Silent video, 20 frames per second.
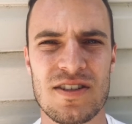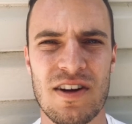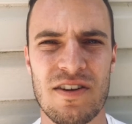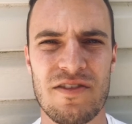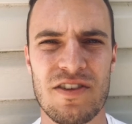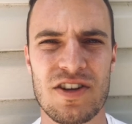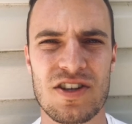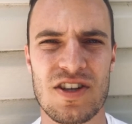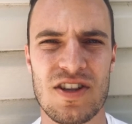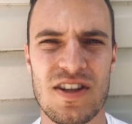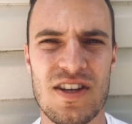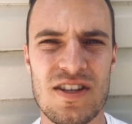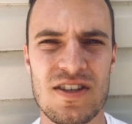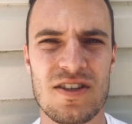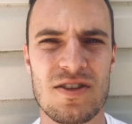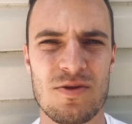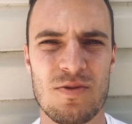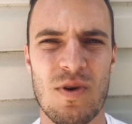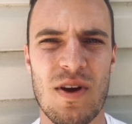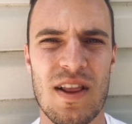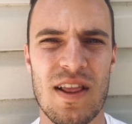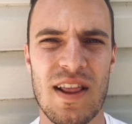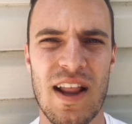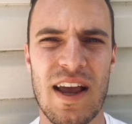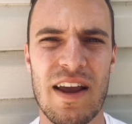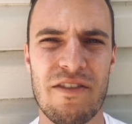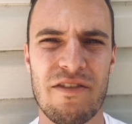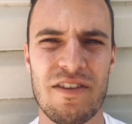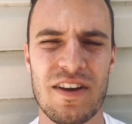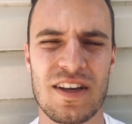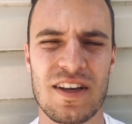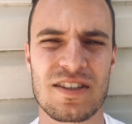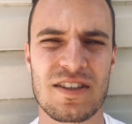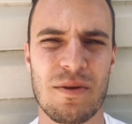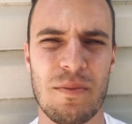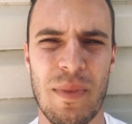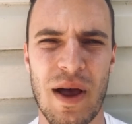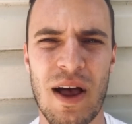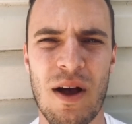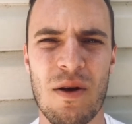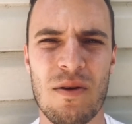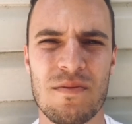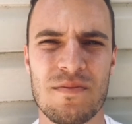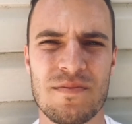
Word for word: salvation. This is what life is about.